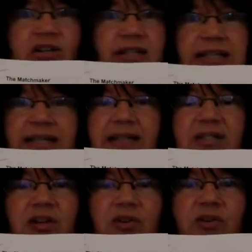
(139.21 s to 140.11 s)
critique.
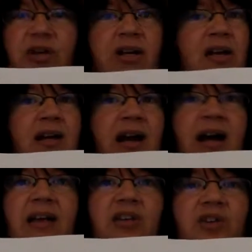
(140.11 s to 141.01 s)
So
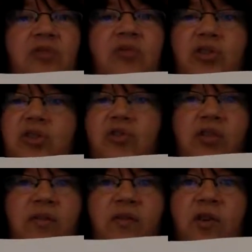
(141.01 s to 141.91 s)
you
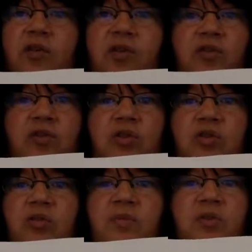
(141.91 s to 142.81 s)
know the flow, you know the
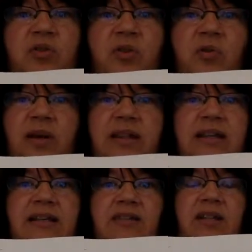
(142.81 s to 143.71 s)
group, you know what the
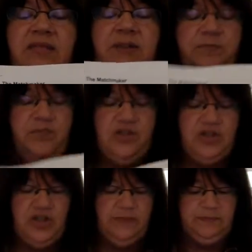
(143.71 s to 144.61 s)
kids are loving. So
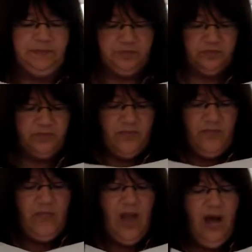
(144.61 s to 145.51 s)
it's good.
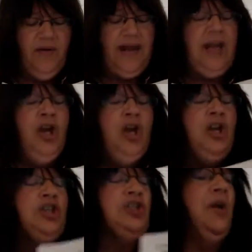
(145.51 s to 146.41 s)
All right.
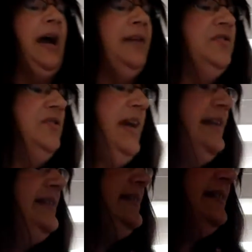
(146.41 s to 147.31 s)
So after that
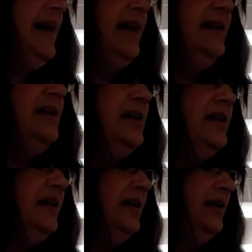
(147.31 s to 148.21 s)
is done,
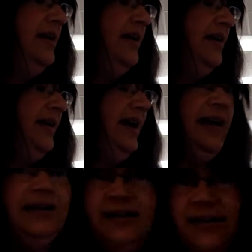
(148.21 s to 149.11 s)
I hate